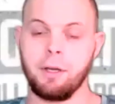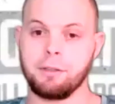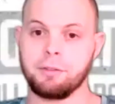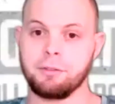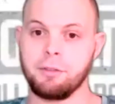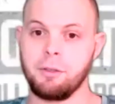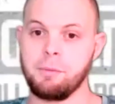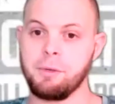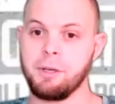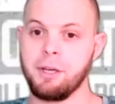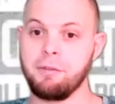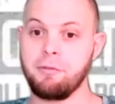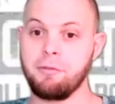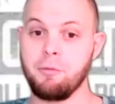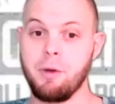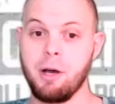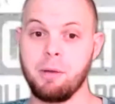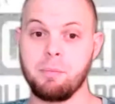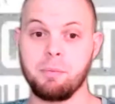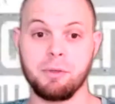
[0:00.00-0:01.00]
so I'm gonna give you
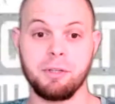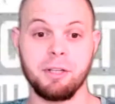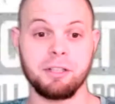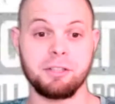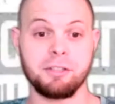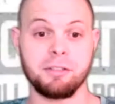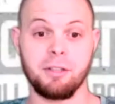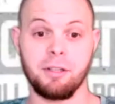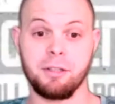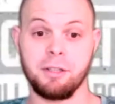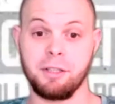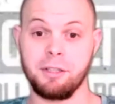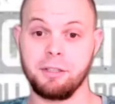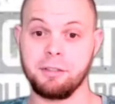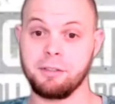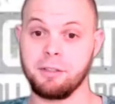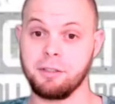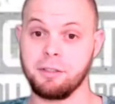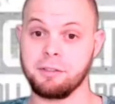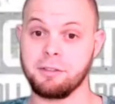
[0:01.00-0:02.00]
my prediction on
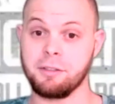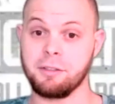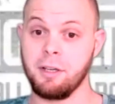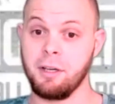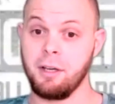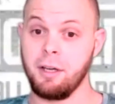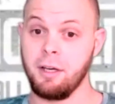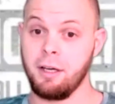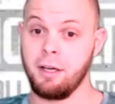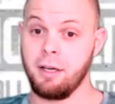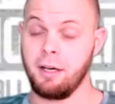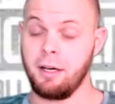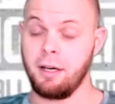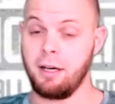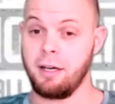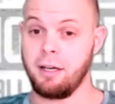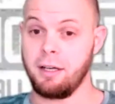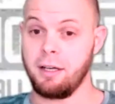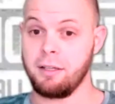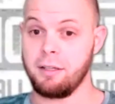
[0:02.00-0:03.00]
these because
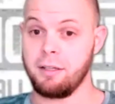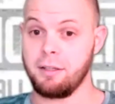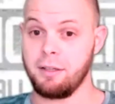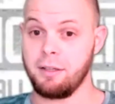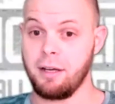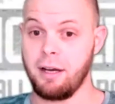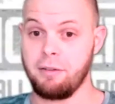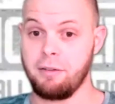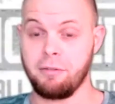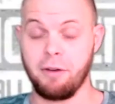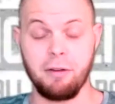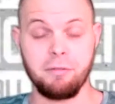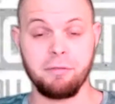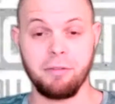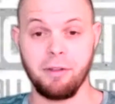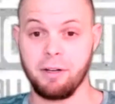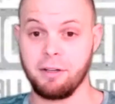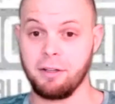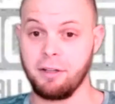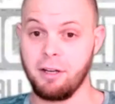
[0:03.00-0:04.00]
uh, I've I've
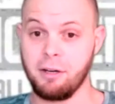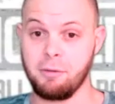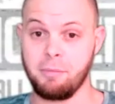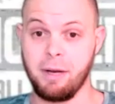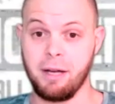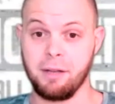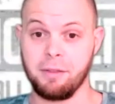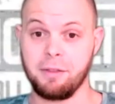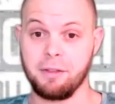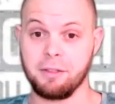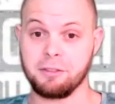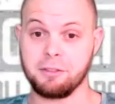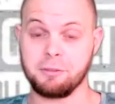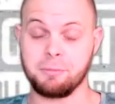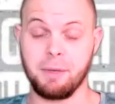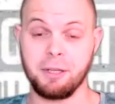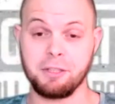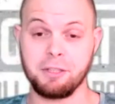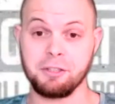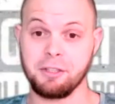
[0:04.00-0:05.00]
thought a lot about this,
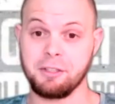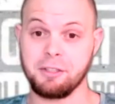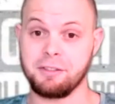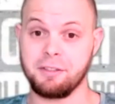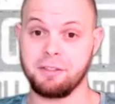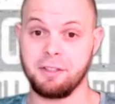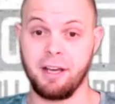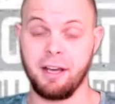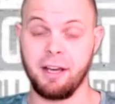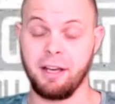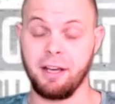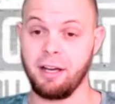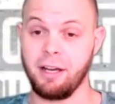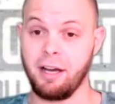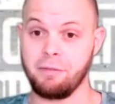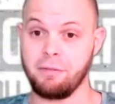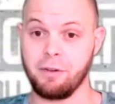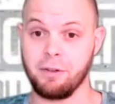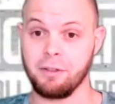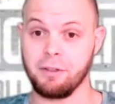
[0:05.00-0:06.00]
especially today.
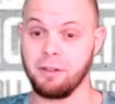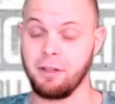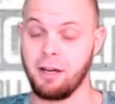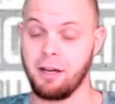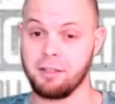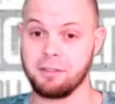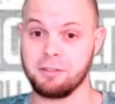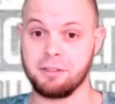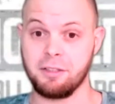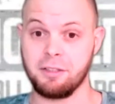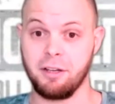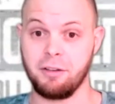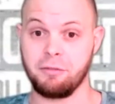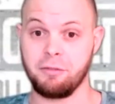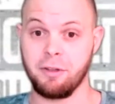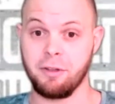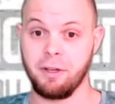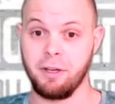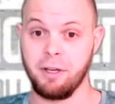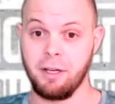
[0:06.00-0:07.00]
I've heard a lot of stuff
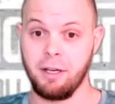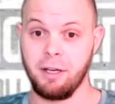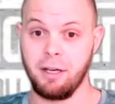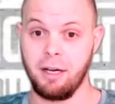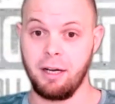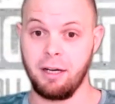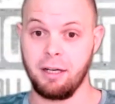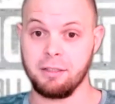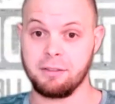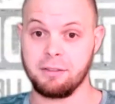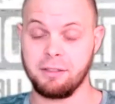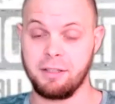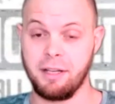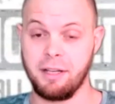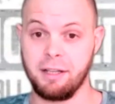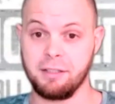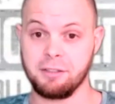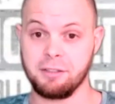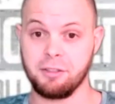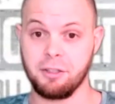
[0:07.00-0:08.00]
uh,
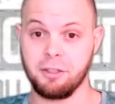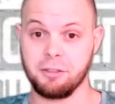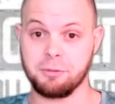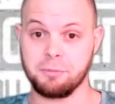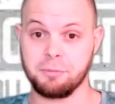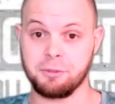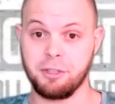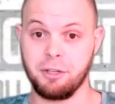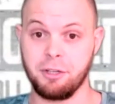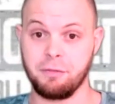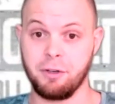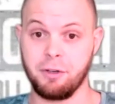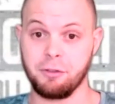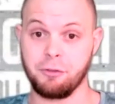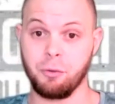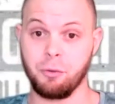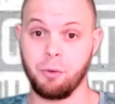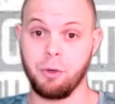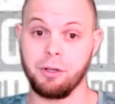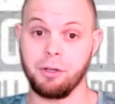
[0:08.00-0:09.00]
today and saw some stuff on
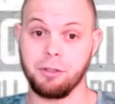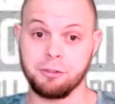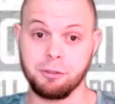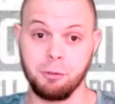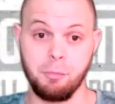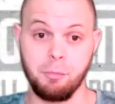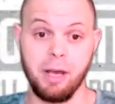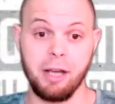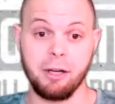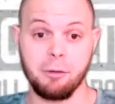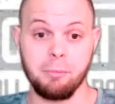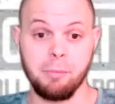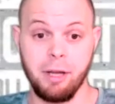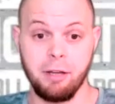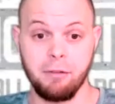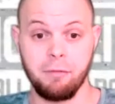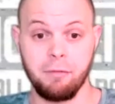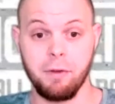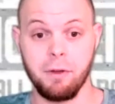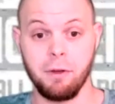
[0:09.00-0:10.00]
Twitter. So Baker
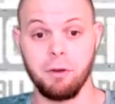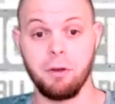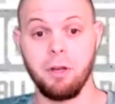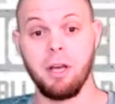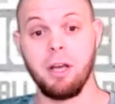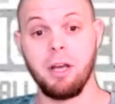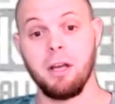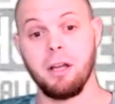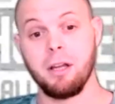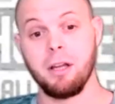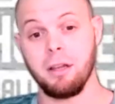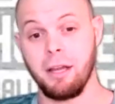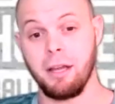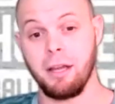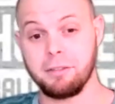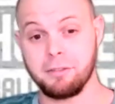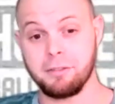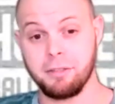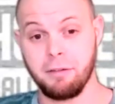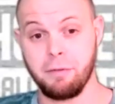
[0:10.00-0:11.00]
Mayfield,
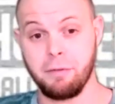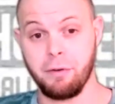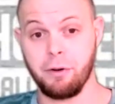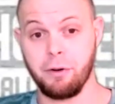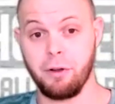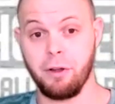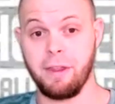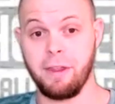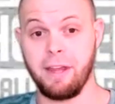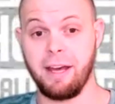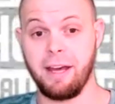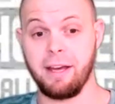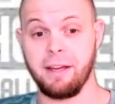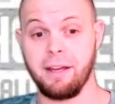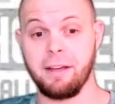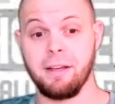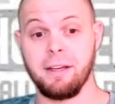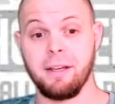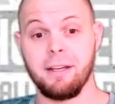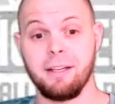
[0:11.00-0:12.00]
latest I've heard on that
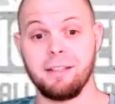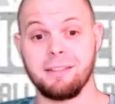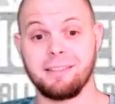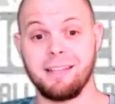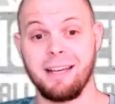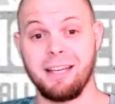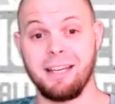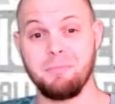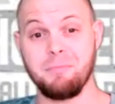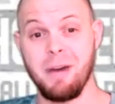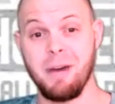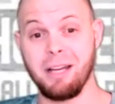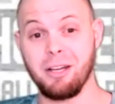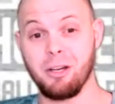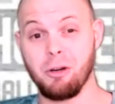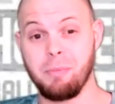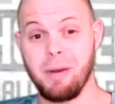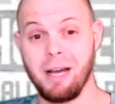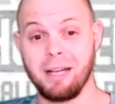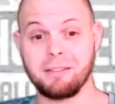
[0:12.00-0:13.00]
is that he might
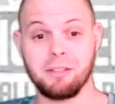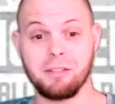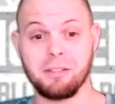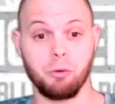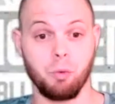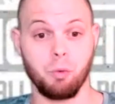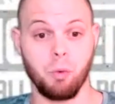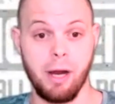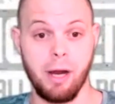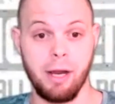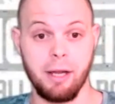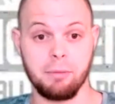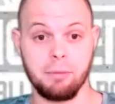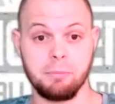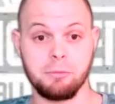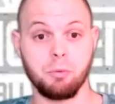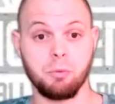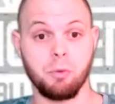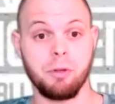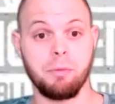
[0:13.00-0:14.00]
go back to the
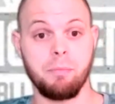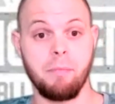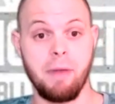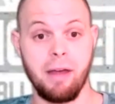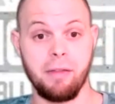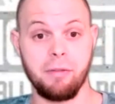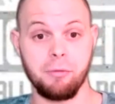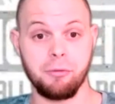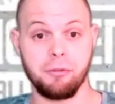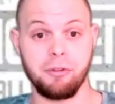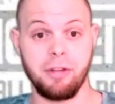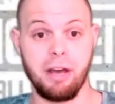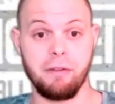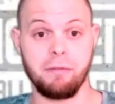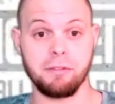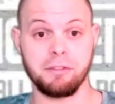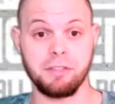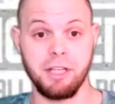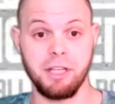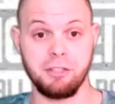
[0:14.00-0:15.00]
Rams with Matthew
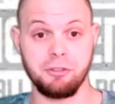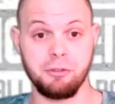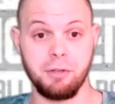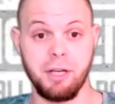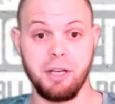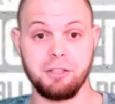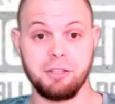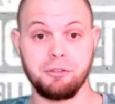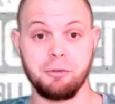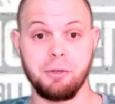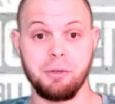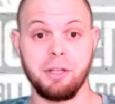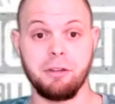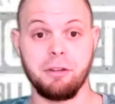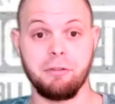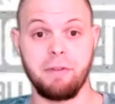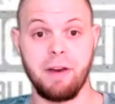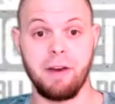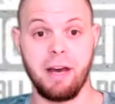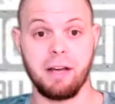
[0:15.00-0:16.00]
Stafford's injury history and
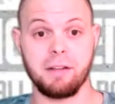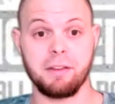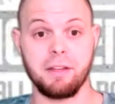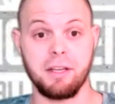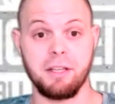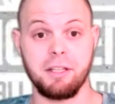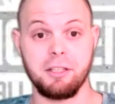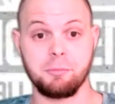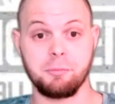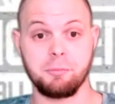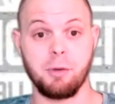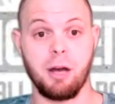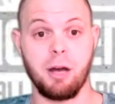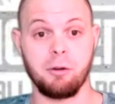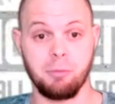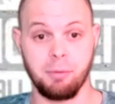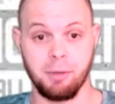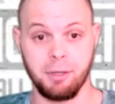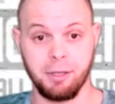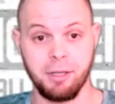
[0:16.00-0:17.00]
the fact that he's
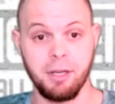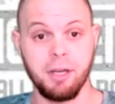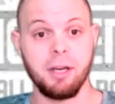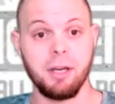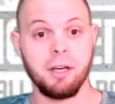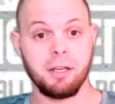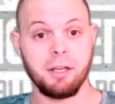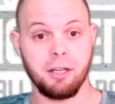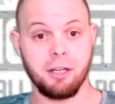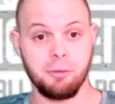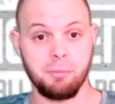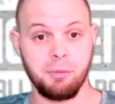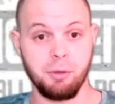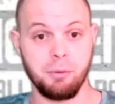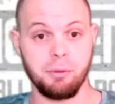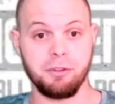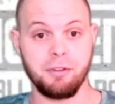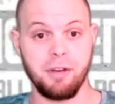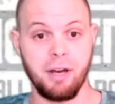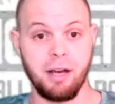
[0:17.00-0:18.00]
probably going to be
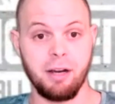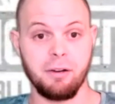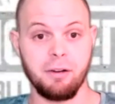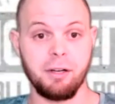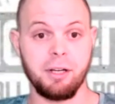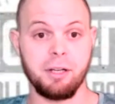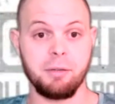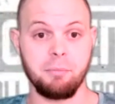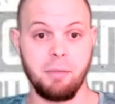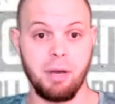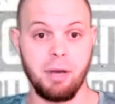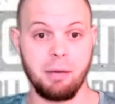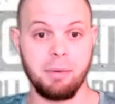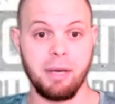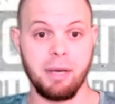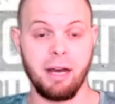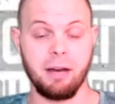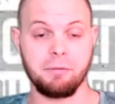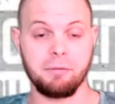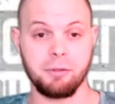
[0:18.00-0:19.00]
retiring
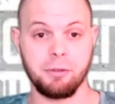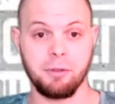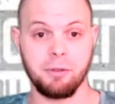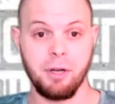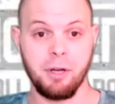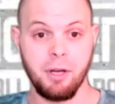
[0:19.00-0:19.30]
maybe after